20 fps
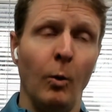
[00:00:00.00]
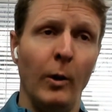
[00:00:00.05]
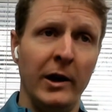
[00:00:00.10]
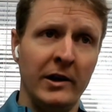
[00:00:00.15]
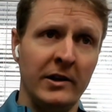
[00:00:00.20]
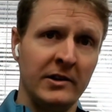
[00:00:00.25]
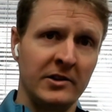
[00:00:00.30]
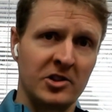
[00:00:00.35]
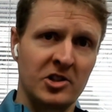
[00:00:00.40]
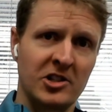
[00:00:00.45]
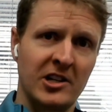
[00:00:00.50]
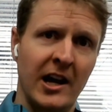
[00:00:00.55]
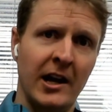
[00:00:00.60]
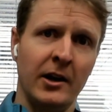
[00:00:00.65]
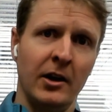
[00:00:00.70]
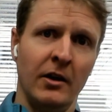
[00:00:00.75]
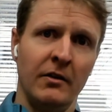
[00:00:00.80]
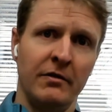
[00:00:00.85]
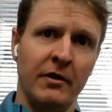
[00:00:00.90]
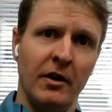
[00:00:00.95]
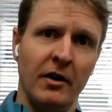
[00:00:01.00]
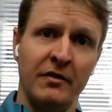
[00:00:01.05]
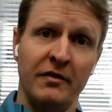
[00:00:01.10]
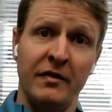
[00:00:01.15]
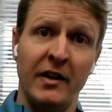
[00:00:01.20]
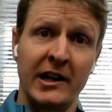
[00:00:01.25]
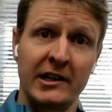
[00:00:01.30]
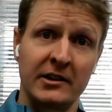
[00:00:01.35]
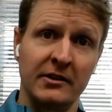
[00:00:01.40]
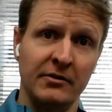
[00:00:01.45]
instead of
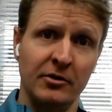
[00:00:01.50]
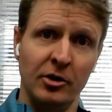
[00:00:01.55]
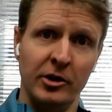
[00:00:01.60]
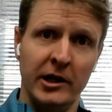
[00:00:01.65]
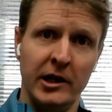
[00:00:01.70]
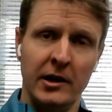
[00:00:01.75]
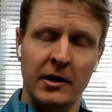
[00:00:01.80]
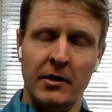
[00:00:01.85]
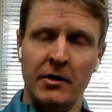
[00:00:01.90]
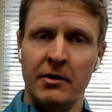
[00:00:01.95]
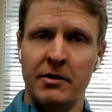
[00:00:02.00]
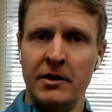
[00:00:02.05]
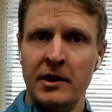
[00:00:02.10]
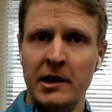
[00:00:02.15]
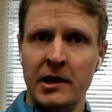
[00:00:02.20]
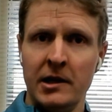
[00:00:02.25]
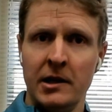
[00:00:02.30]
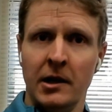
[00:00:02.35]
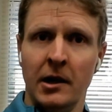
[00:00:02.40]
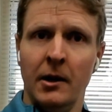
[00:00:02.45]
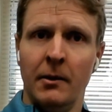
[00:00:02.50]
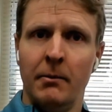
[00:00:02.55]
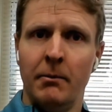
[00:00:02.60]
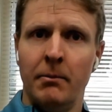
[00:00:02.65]
effectively the